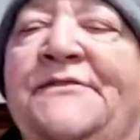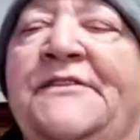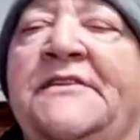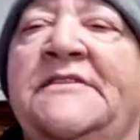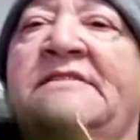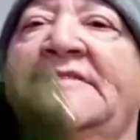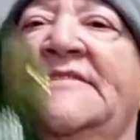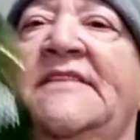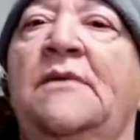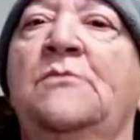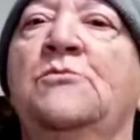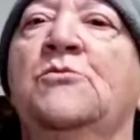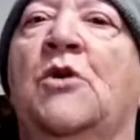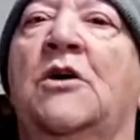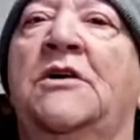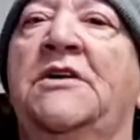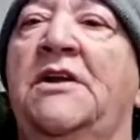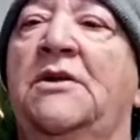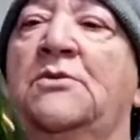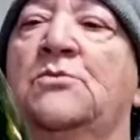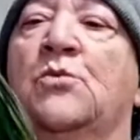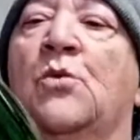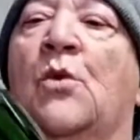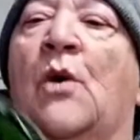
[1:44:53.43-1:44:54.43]
the same one
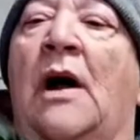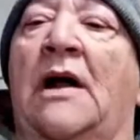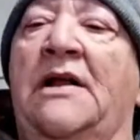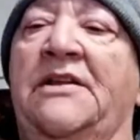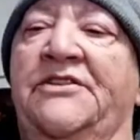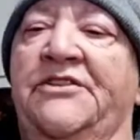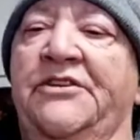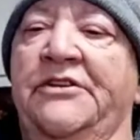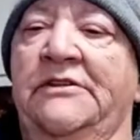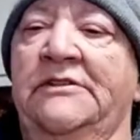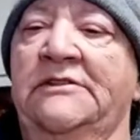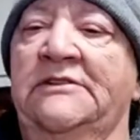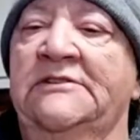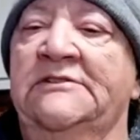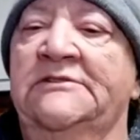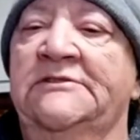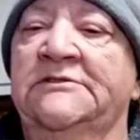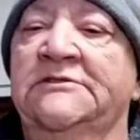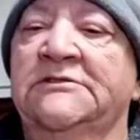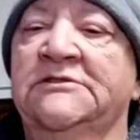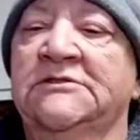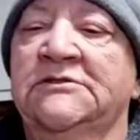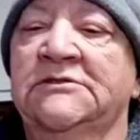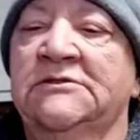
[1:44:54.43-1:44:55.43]
in white
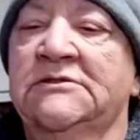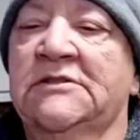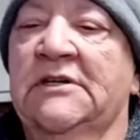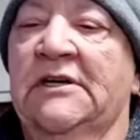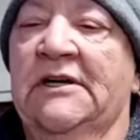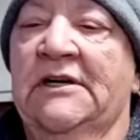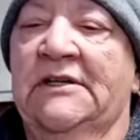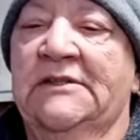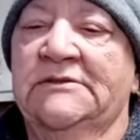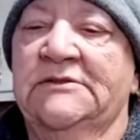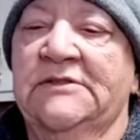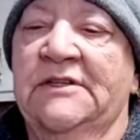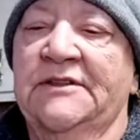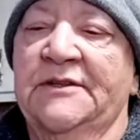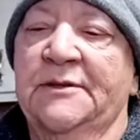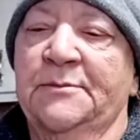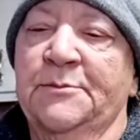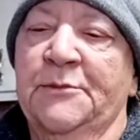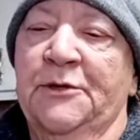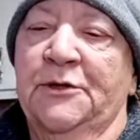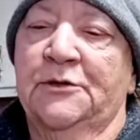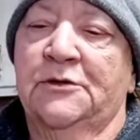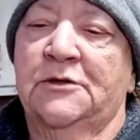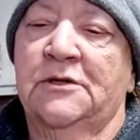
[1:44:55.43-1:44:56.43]
uh, in the
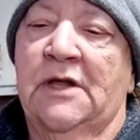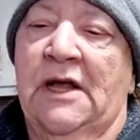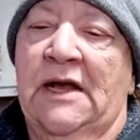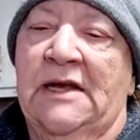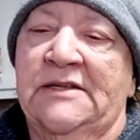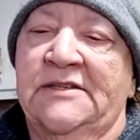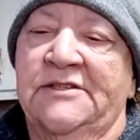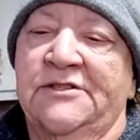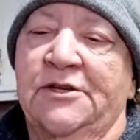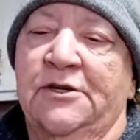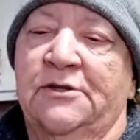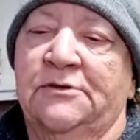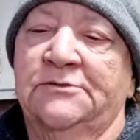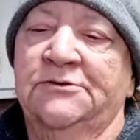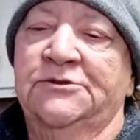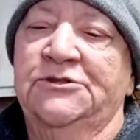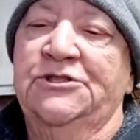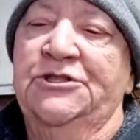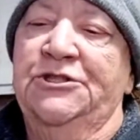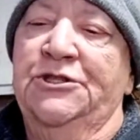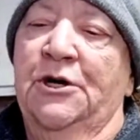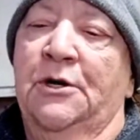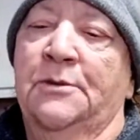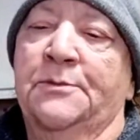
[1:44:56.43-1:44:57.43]
milk glass. So
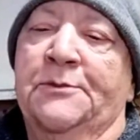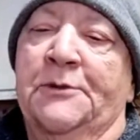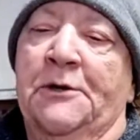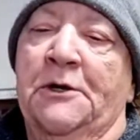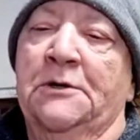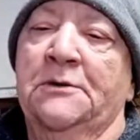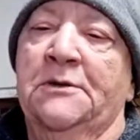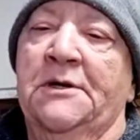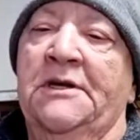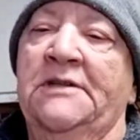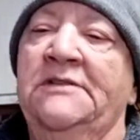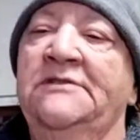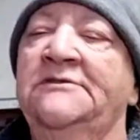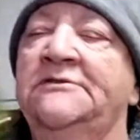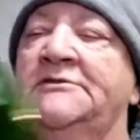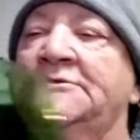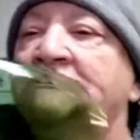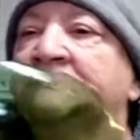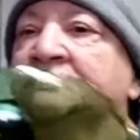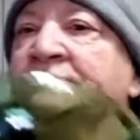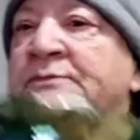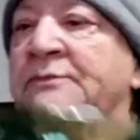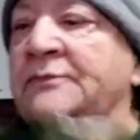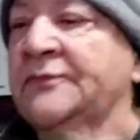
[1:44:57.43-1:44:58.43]
E.O. Brody,
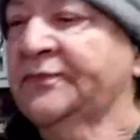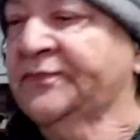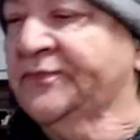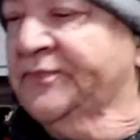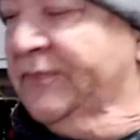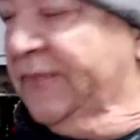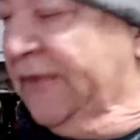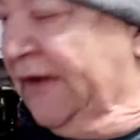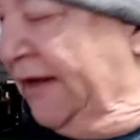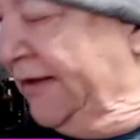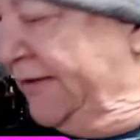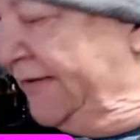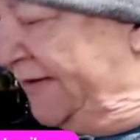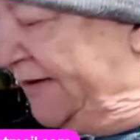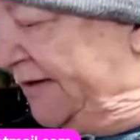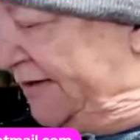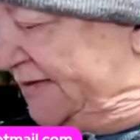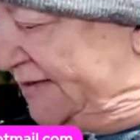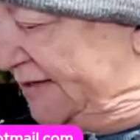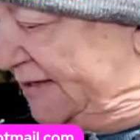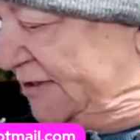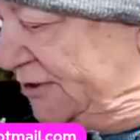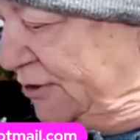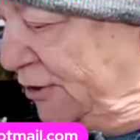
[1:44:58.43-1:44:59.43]
and
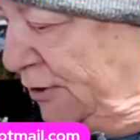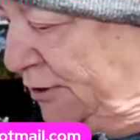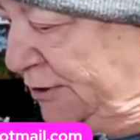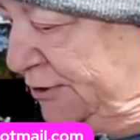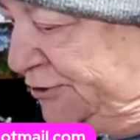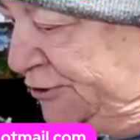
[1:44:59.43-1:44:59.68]
this is going